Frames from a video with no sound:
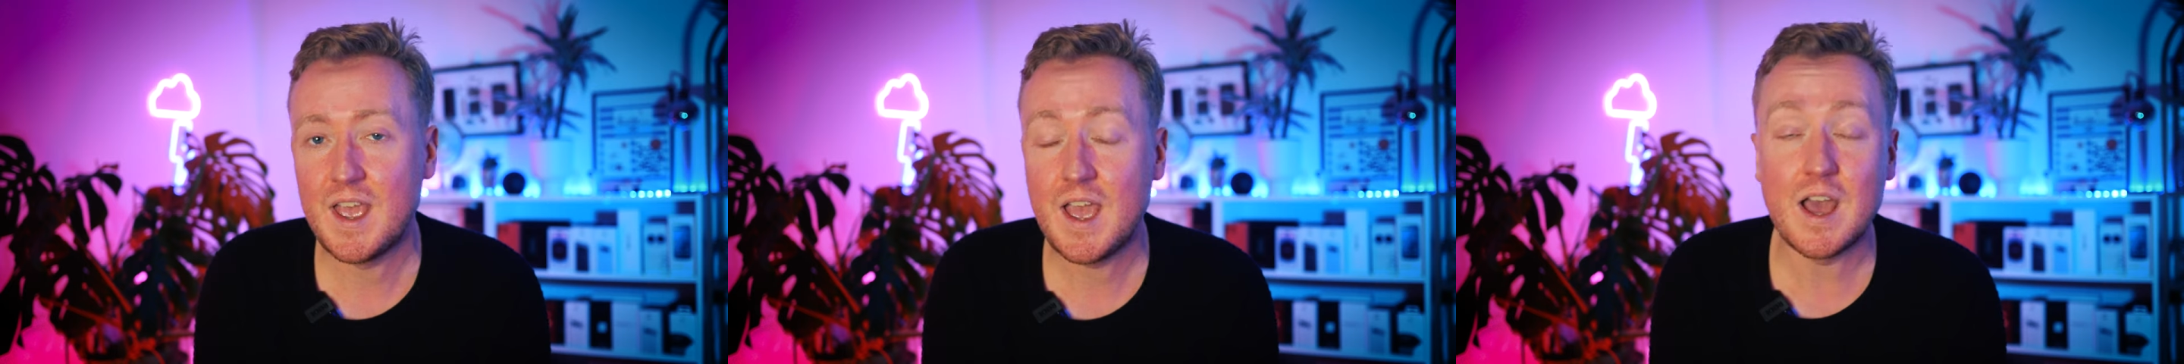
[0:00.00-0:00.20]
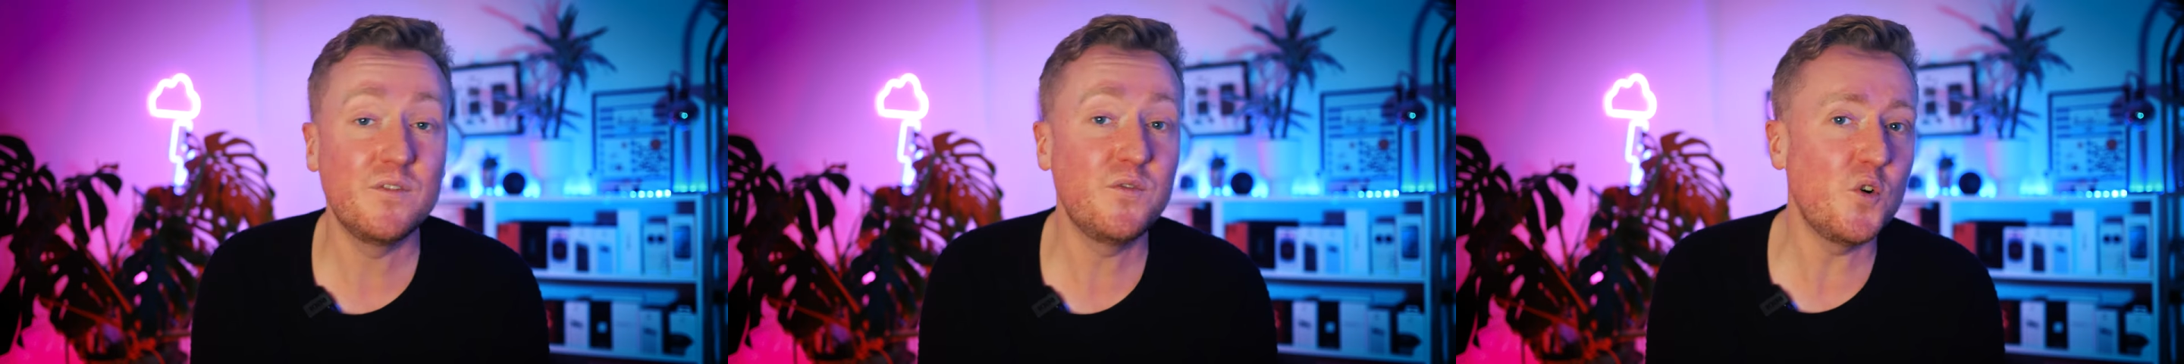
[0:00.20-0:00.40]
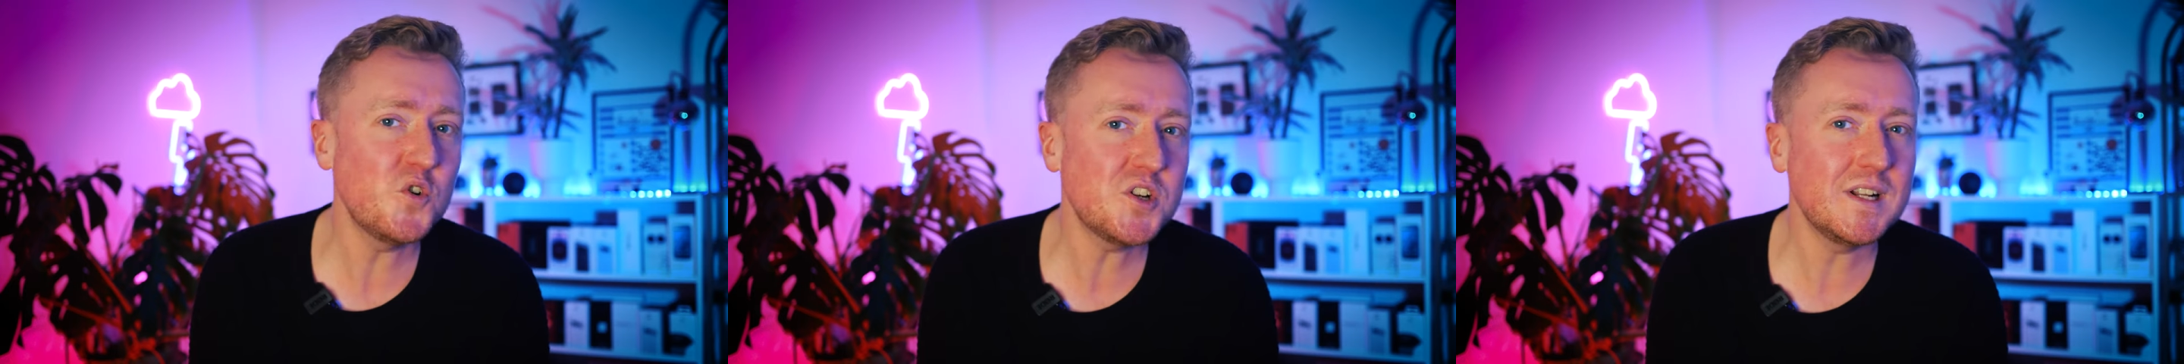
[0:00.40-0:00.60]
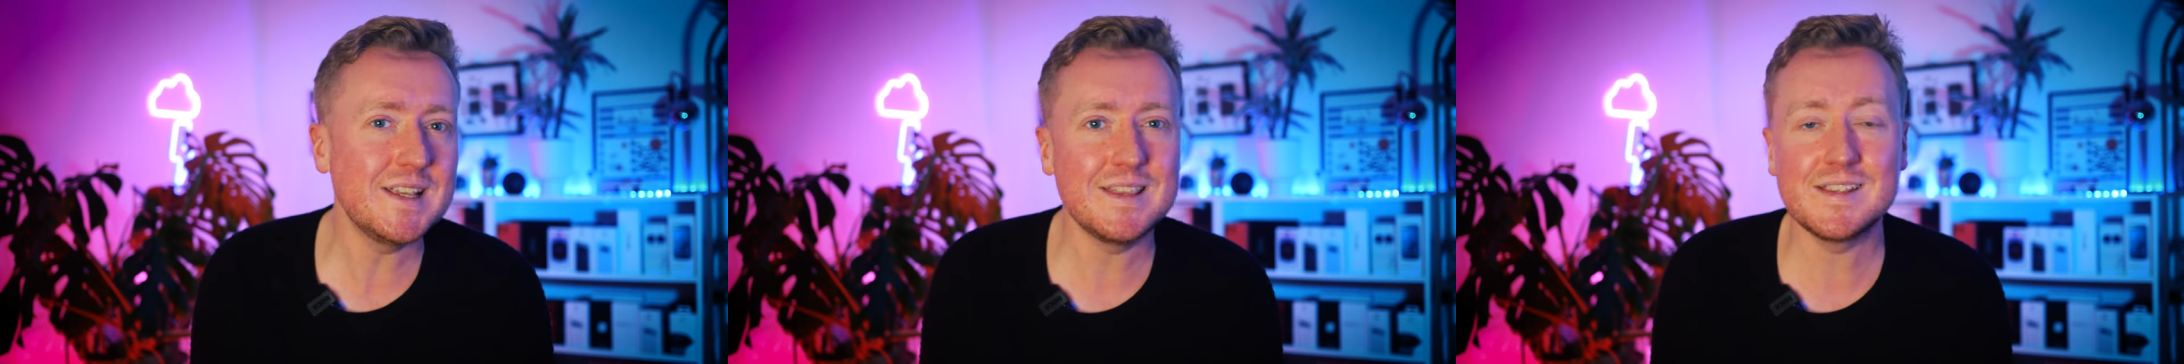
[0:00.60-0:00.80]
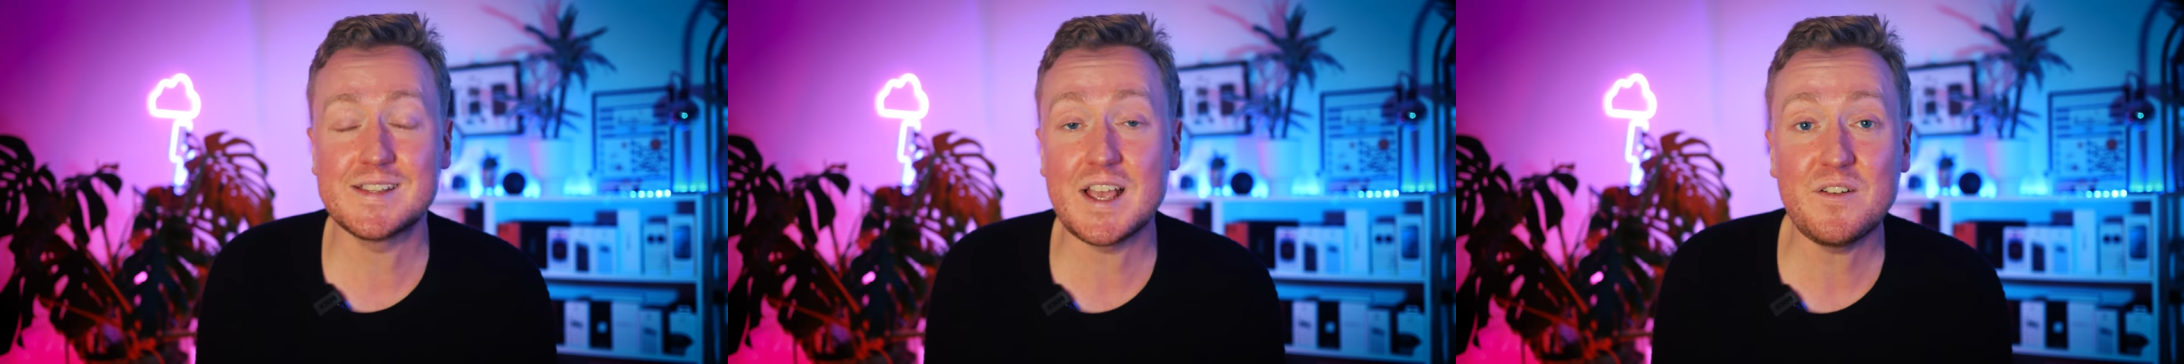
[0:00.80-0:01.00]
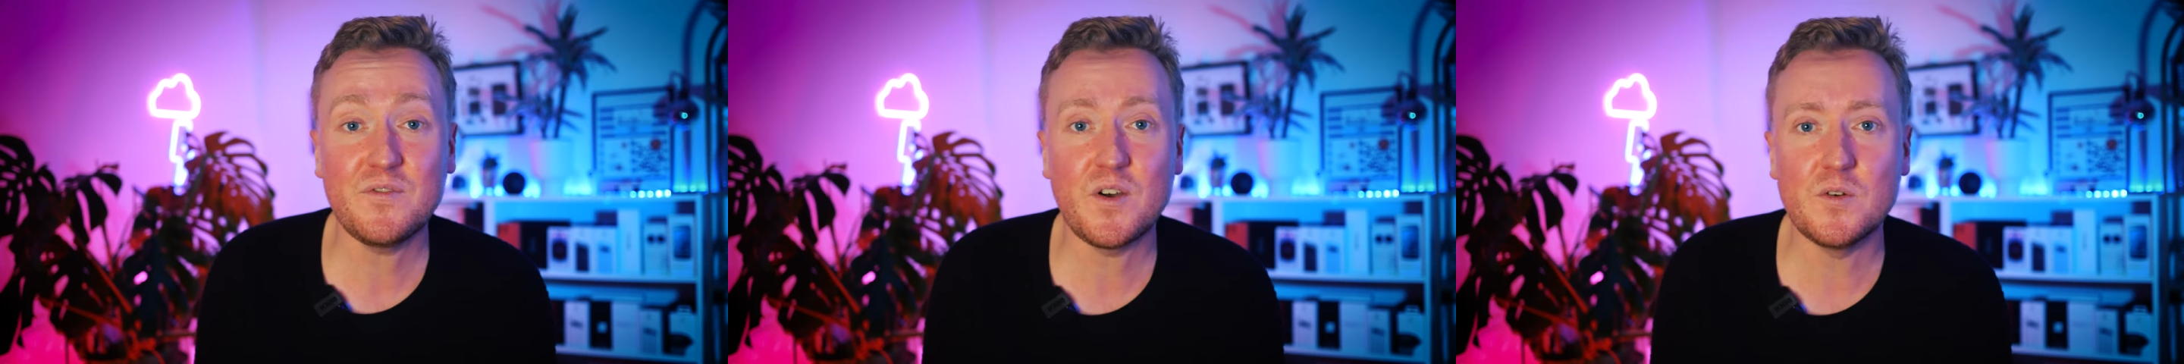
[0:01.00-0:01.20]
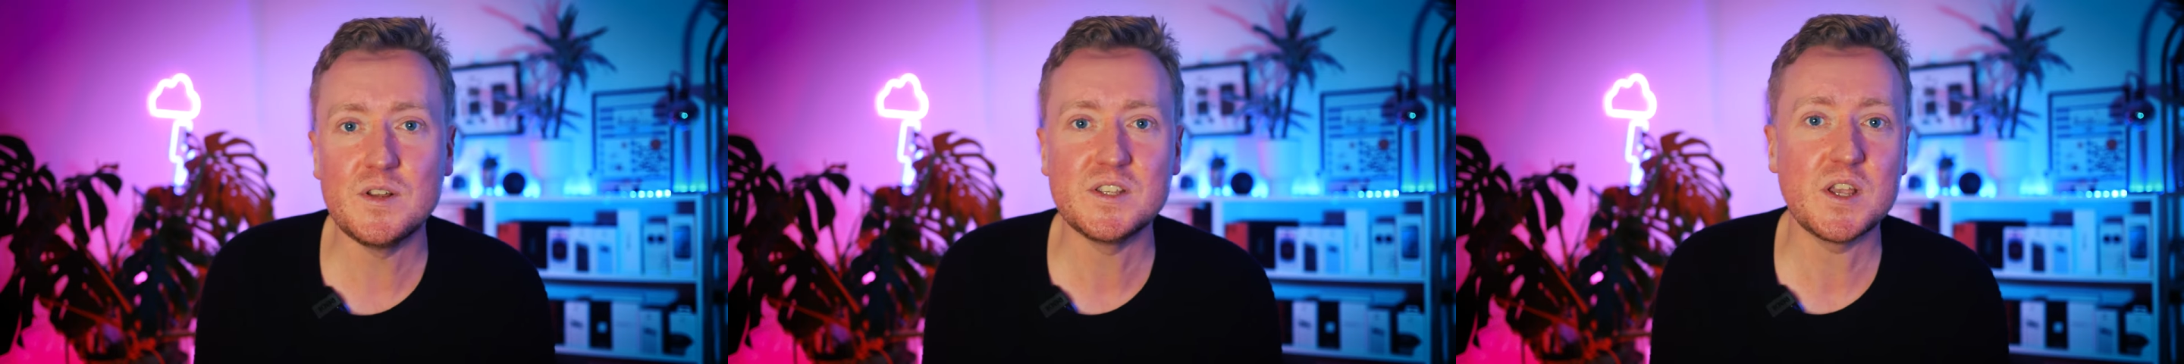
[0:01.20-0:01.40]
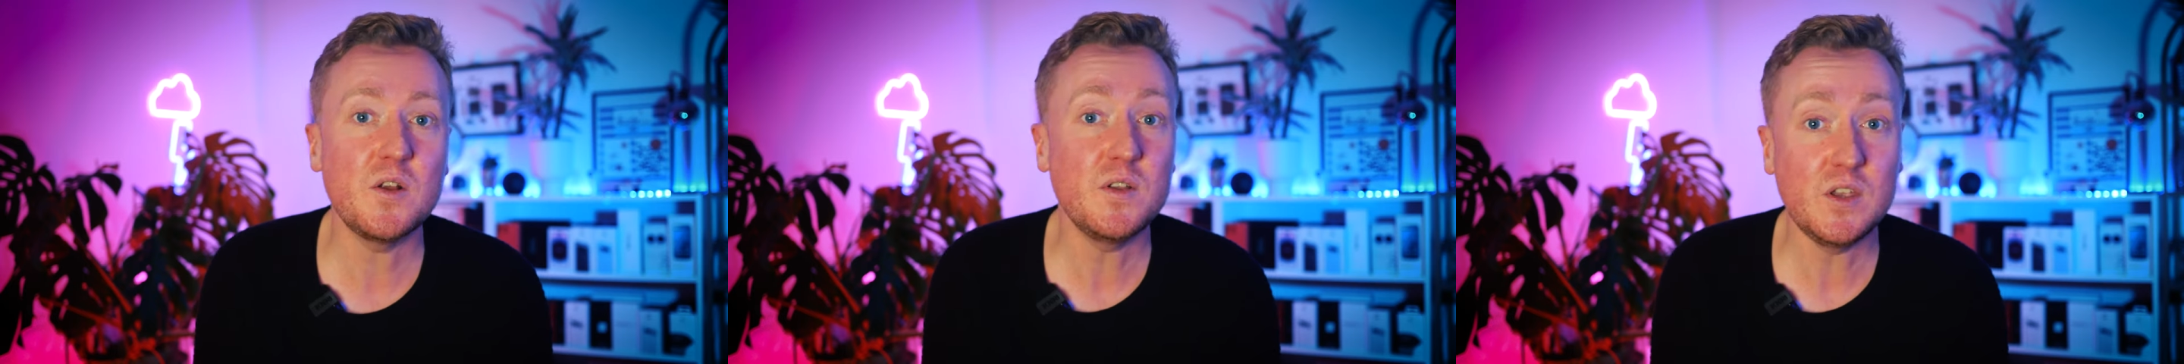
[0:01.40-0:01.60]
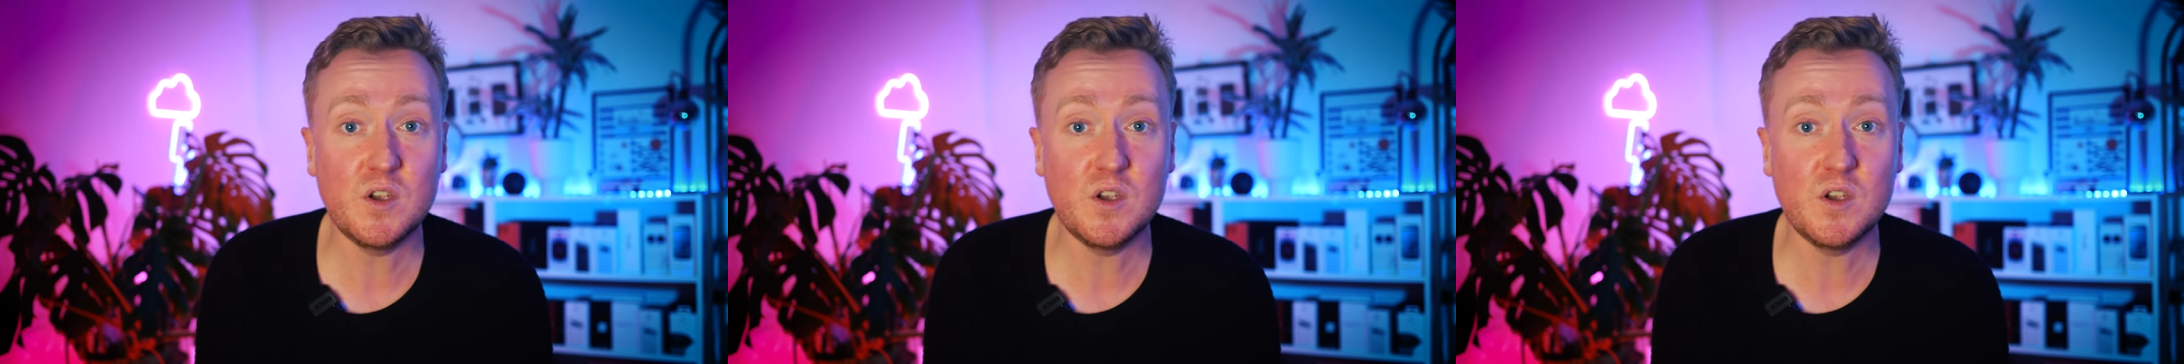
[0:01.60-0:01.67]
Unfortunately, the Zenfone is only